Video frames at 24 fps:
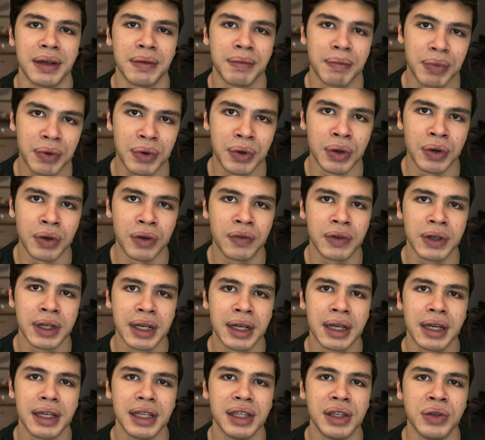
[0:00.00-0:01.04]
improved
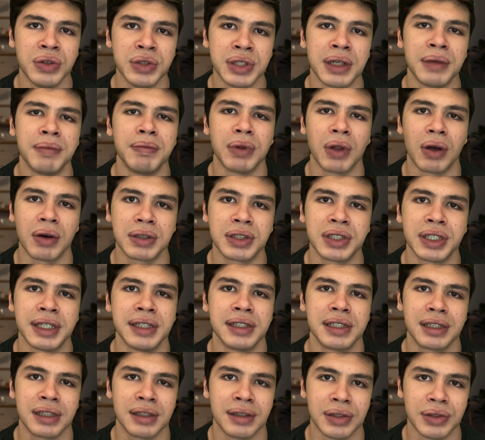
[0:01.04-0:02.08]
using blockchain
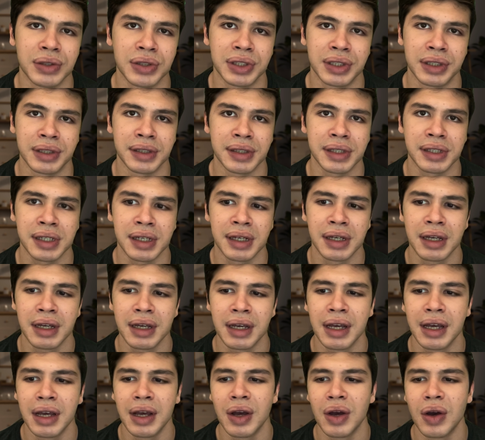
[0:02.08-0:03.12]
solutions.
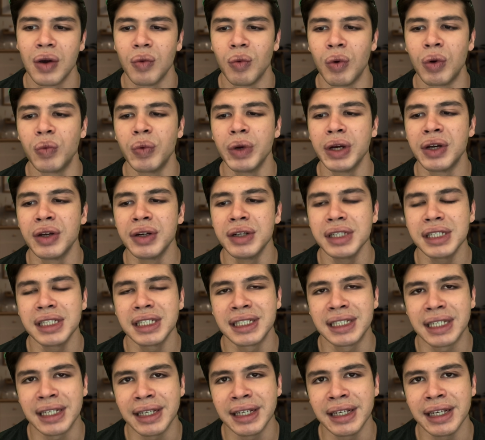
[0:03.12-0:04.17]
What we're going to
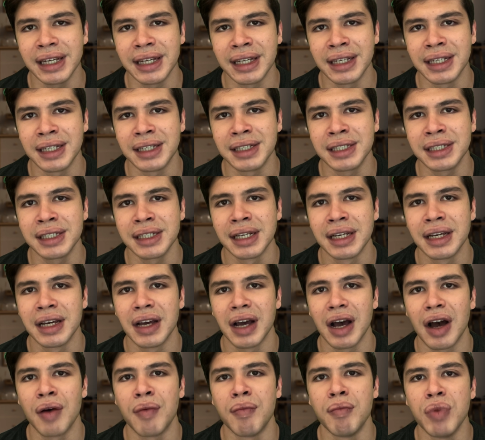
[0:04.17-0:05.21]
see is
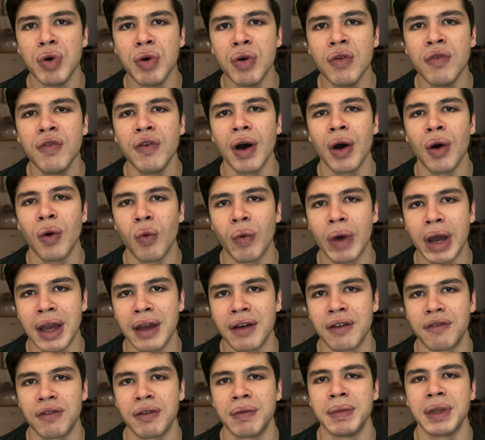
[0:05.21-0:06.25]
a move away
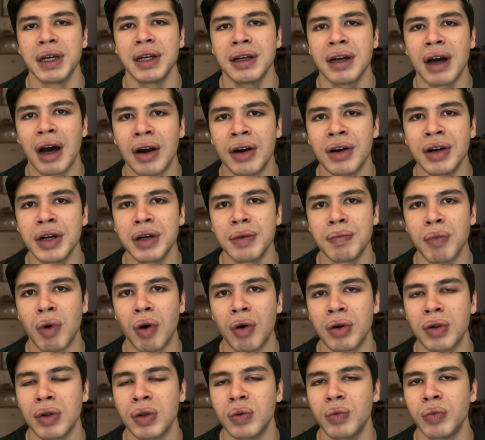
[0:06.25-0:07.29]
from the current
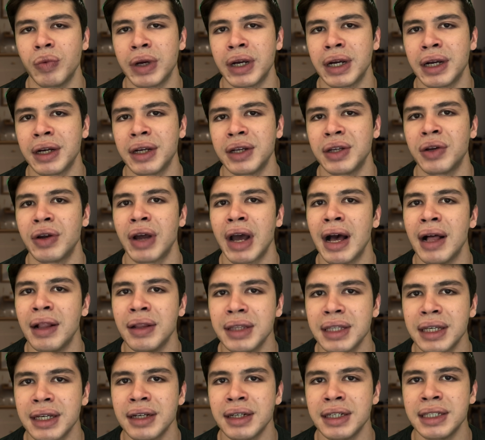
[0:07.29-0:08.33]
model where your
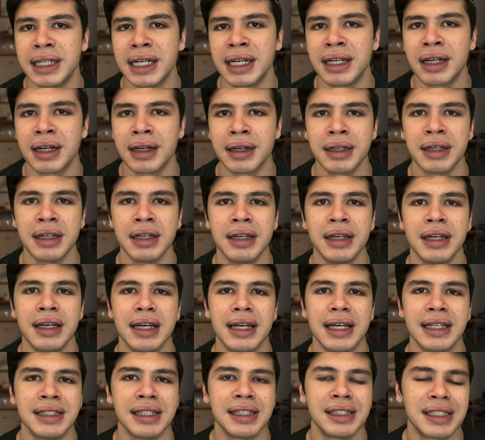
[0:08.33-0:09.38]
healthcare data
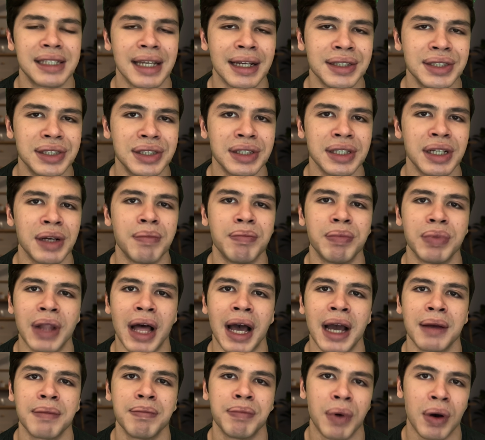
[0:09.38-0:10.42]
is essentially a
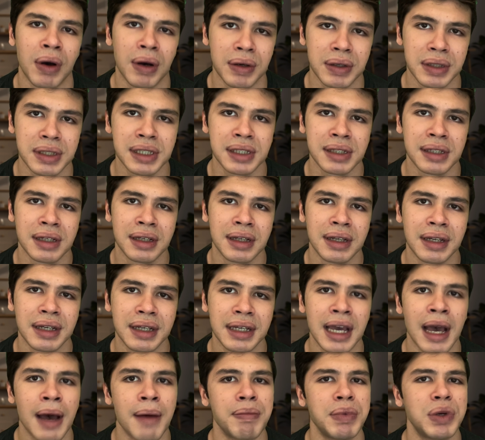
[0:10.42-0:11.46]
black box
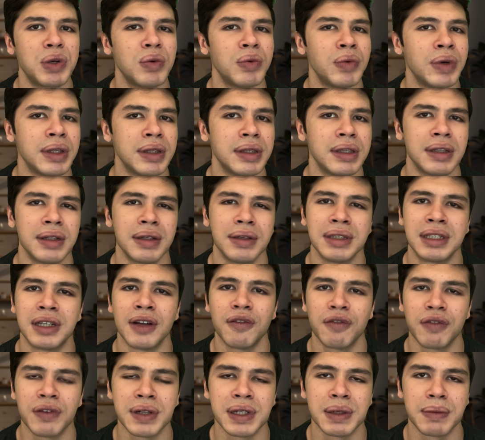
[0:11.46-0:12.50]
kept with
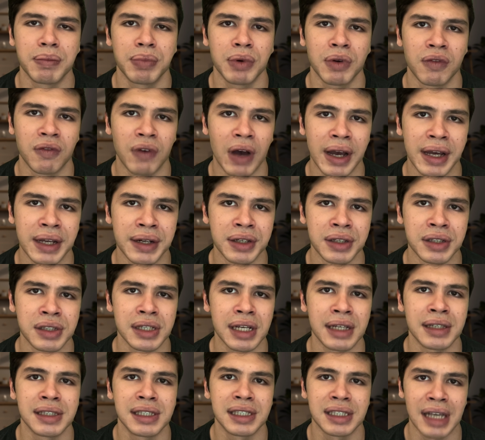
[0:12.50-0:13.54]
different providers
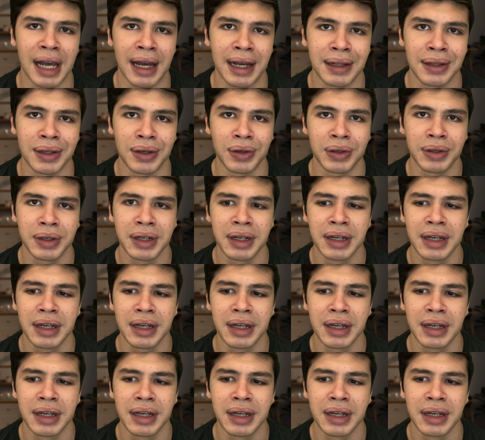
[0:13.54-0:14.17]
and siloed,